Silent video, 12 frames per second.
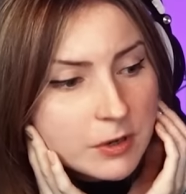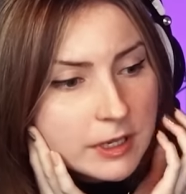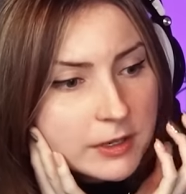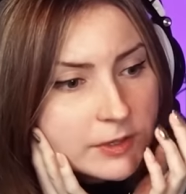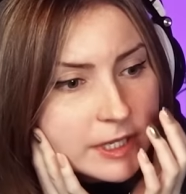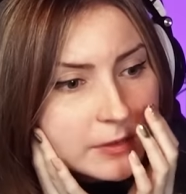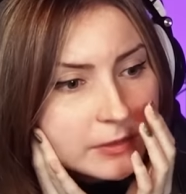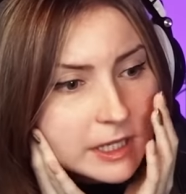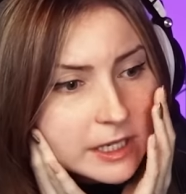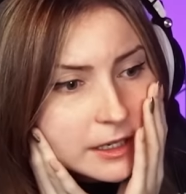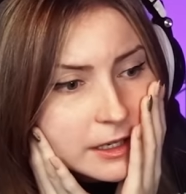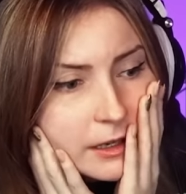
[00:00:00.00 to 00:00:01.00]
he was like really
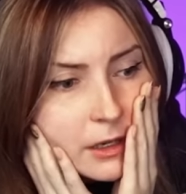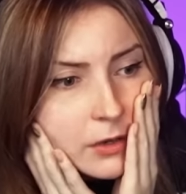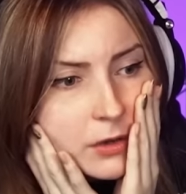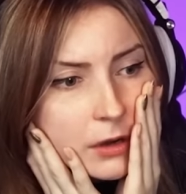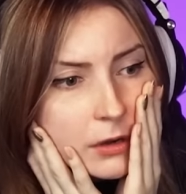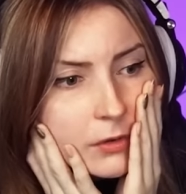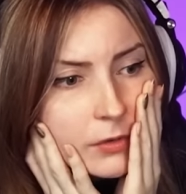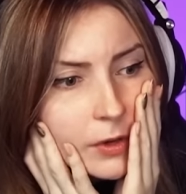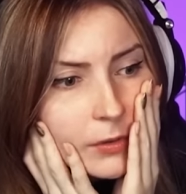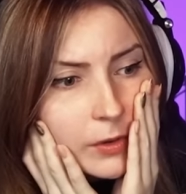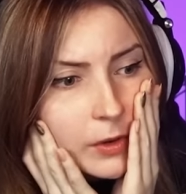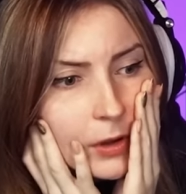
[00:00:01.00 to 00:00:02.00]
good. No, no,
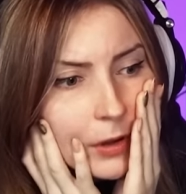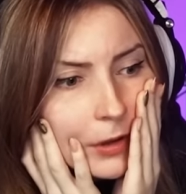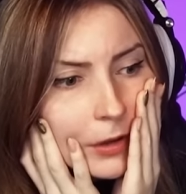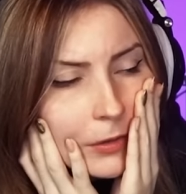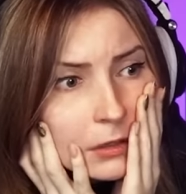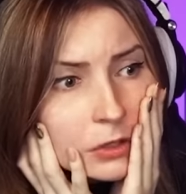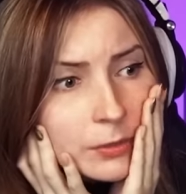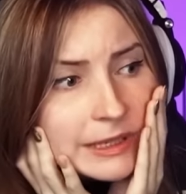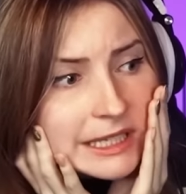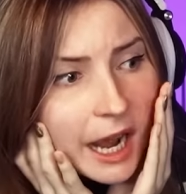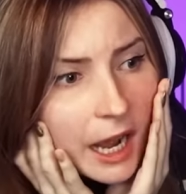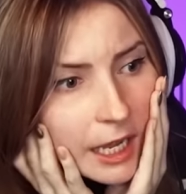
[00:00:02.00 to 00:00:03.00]
no, no, no, no. Dobby
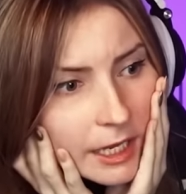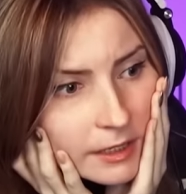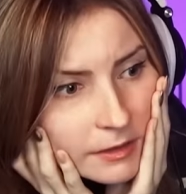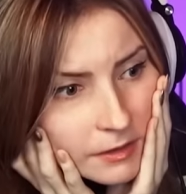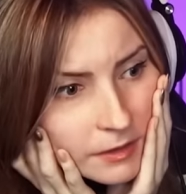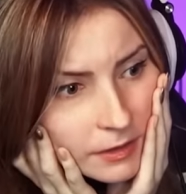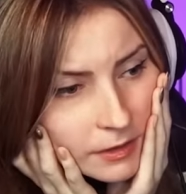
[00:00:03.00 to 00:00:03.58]
dies?